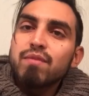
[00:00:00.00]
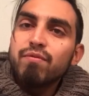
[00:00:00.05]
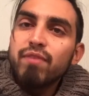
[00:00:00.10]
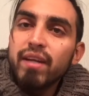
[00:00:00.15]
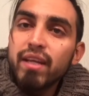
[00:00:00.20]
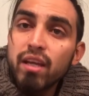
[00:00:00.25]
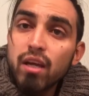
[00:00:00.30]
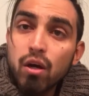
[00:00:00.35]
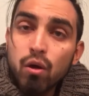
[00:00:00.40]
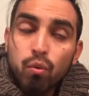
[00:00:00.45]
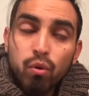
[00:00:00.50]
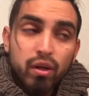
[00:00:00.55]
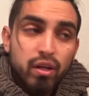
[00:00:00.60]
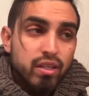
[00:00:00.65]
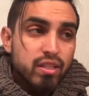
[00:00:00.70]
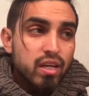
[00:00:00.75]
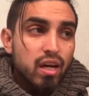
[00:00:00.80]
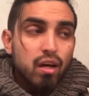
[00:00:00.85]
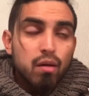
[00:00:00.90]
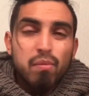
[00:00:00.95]
video, we're gonna
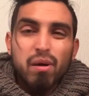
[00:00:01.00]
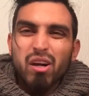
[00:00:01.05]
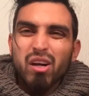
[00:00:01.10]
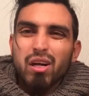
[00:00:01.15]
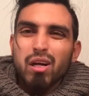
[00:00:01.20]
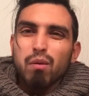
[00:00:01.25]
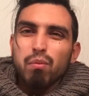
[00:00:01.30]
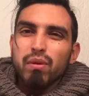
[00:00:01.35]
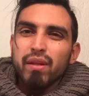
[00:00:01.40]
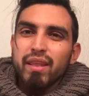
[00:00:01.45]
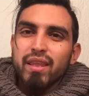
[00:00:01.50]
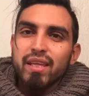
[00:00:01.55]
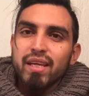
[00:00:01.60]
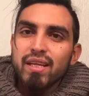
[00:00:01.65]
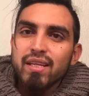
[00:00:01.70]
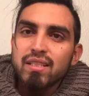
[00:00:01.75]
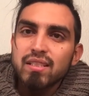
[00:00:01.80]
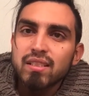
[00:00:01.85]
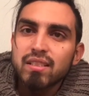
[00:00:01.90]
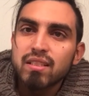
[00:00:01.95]
talk about a couple of
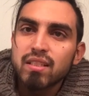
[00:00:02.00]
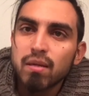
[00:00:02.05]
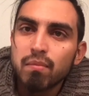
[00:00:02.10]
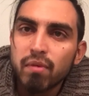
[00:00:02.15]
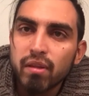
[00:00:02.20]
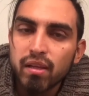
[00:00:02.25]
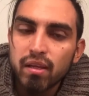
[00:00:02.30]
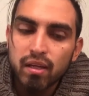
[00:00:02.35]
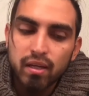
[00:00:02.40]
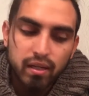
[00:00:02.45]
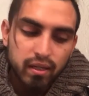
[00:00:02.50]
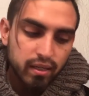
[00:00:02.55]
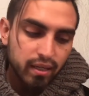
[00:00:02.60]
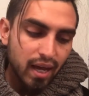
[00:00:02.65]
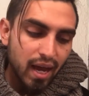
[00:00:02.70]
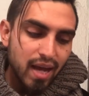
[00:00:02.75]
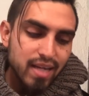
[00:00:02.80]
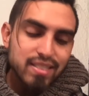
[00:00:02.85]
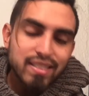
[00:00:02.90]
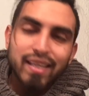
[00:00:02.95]
things. Some of the
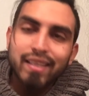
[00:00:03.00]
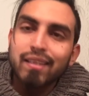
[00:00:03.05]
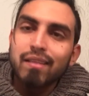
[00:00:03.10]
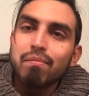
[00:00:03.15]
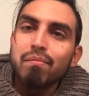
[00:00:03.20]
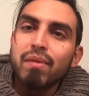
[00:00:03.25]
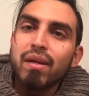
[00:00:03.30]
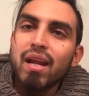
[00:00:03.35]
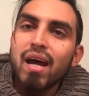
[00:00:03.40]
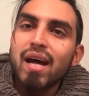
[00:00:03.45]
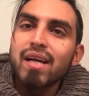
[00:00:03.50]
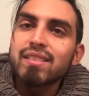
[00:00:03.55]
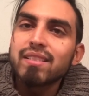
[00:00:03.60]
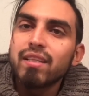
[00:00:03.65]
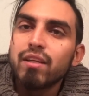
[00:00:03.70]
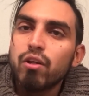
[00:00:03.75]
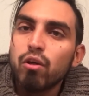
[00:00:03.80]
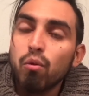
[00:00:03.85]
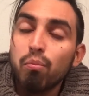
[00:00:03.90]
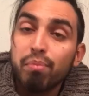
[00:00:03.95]
guys at the
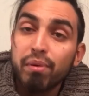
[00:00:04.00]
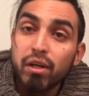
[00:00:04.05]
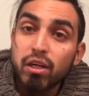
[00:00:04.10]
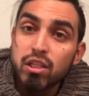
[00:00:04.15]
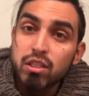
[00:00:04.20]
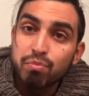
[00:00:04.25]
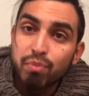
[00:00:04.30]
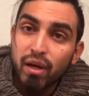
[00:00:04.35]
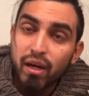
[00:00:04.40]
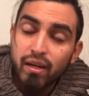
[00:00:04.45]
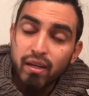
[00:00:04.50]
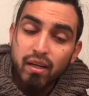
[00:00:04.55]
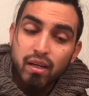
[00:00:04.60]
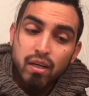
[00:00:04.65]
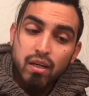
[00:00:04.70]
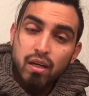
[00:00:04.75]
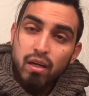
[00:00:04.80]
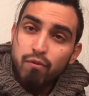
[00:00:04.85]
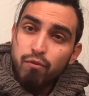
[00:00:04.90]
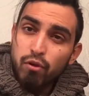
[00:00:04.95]
Minoxidil Beard Spot.
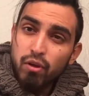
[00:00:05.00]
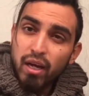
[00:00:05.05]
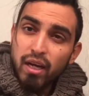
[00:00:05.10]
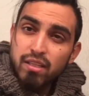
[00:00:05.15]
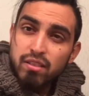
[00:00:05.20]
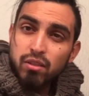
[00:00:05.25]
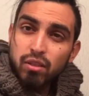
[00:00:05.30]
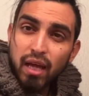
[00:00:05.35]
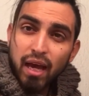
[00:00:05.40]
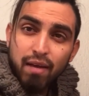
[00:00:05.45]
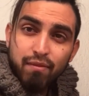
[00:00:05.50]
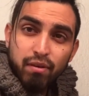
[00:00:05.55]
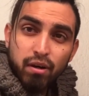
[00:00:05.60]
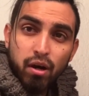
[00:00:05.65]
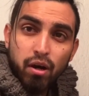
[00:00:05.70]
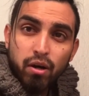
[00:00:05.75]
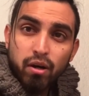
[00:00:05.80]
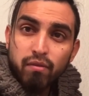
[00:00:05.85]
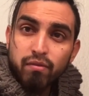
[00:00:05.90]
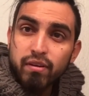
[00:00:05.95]
If you guys haven't
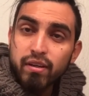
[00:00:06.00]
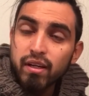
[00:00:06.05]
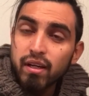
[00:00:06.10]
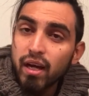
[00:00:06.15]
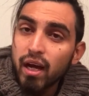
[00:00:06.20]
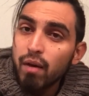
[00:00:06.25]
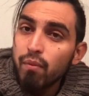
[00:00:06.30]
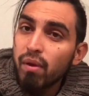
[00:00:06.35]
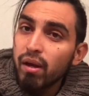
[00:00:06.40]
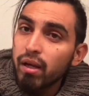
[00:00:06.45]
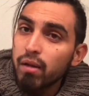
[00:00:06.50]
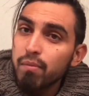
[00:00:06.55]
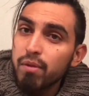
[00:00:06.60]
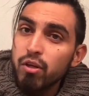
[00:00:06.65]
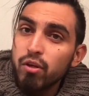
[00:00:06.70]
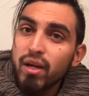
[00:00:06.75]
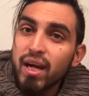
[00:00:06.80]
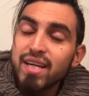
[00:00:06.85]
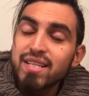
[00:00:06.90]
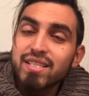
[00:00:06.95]
heard of it, I recommend
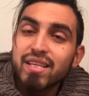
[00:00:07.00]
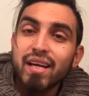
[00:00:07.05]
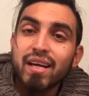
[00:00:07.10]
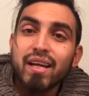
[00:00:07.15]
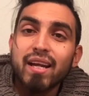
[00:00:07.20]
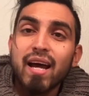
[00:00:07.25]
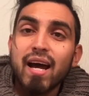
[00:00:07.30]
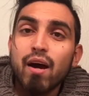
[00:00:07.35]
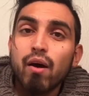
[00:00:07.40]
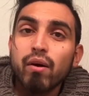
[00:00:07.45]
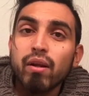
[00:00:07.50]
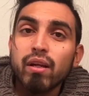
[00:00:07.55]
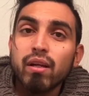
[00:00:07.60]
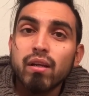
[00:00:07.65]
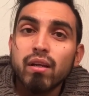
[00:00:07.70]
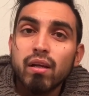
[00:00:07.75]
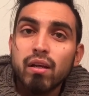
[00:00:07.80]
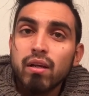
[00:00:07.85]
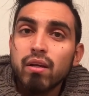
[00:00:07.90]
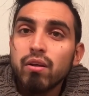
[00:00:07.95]
you guys check it out
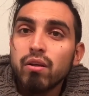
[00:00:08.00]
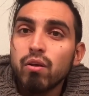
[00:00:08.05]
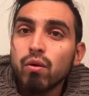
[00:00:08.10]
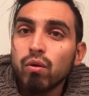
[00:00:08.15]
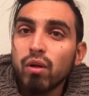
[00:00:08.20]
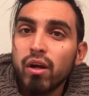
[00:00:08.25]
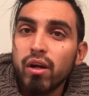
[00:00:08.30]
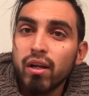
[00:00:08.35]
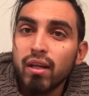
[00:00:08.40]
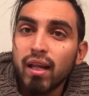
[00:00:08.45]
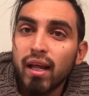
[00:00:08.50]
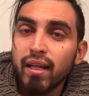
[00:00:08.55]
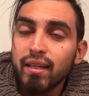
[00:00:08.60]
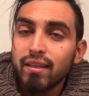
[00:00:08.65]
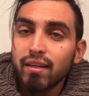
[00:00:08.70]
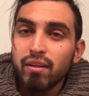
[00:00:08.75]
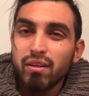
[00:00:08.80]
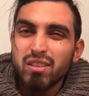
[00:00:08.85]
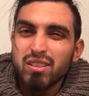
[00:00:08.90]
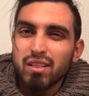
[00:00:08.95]
and you'll learn a lot
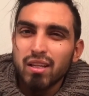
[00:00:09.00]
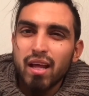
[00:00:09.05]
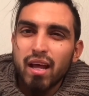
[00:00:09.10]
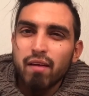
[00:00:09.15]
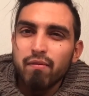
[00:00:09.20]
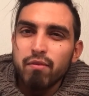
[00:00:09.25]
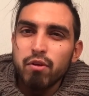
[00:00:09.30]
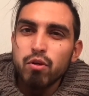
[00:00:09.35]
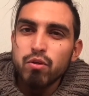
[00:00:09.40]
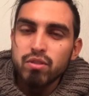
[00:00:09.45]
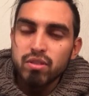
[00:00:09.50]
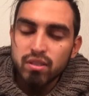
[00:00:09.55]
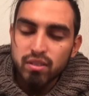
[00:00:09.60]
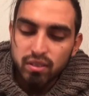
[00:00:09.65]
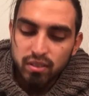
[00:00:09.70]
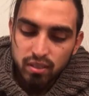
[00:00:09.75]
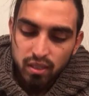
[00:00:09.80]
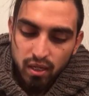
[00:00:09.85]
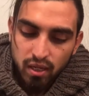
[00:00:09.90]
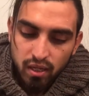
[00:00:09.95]
there. There's a lot of
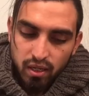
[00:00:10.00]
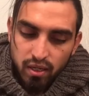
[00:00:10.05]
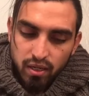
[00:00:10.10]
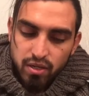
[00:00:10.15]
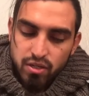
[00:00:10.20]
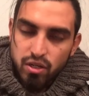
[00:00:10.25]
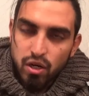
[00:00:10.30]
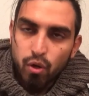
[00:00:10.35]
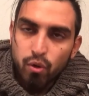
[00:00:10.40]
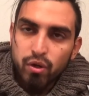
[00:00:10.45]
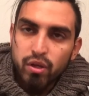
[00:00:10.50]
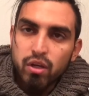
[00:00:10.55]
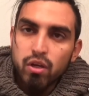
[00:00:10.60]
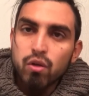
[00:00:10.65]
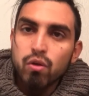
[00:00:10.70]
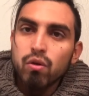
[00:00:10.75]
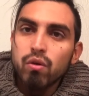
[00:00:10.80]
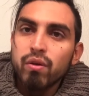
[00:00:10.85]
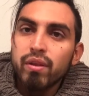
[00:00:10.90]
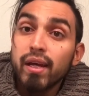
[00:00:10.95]
users showing
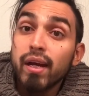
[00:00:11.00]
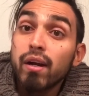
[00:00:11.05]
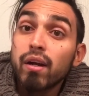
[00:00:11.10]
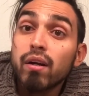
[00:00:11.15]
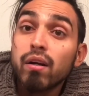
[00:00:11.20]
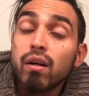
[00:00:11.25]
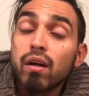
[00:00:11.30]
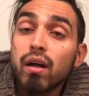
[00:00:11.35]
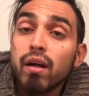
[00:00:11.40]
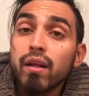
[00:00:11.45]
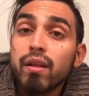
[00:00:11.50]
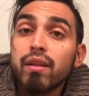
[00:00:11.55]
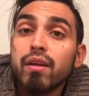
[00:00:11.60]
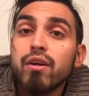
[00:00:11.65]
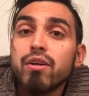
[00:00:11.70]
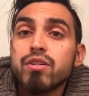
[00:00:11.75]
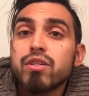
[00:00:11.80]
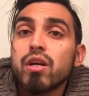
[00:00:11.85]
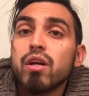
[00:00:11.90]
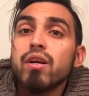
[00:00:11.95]
you
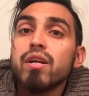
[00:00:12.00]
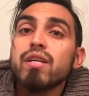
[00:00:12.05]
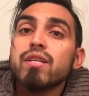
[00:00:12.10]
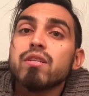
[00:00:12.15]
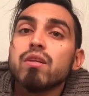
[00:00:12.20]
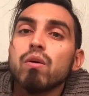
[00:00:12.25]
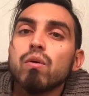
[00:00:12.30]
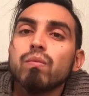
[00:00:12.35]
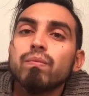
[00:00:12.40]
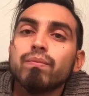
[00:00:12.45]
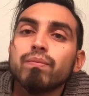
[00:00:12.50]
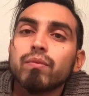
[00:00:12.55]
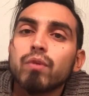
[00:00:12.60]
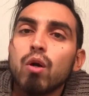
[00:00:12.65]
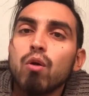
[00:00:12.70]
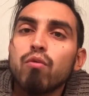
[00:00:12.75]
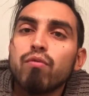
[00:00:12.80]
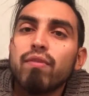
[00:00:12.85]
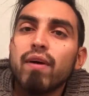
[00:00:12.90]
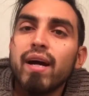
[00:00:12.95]
their journey, so
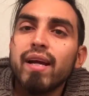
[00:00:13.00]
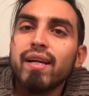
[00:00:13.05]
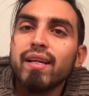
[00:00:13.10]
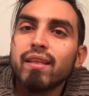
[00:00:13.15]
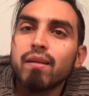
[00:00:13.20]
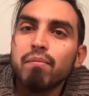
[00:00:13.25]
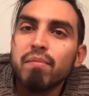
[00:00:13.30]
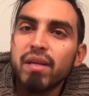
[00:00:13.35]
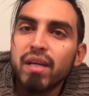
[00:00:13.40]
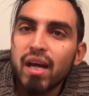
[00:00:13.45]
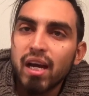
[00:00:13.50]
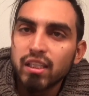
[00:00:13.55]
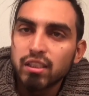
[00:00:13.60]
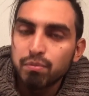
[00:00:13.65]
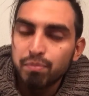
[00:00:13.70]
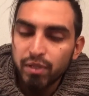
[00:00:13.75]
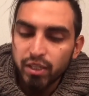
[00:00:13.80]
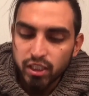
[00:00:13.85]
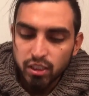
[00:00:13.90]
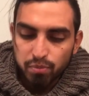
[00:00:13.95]
go find it, the Minox
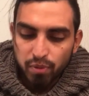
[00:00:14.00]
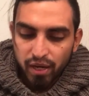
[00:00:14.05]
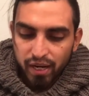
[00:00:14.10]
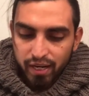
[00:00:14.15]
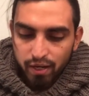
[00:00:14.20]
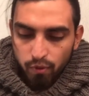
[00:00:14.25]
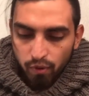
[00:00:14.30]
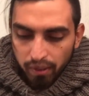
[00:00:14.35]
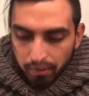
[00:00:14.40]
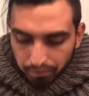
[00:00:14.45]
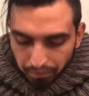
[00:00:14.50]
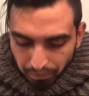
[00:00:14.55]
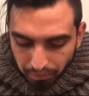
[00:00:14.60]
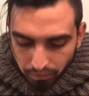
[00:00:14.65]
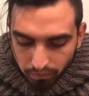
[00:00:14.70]
Beard Spot. Anyway,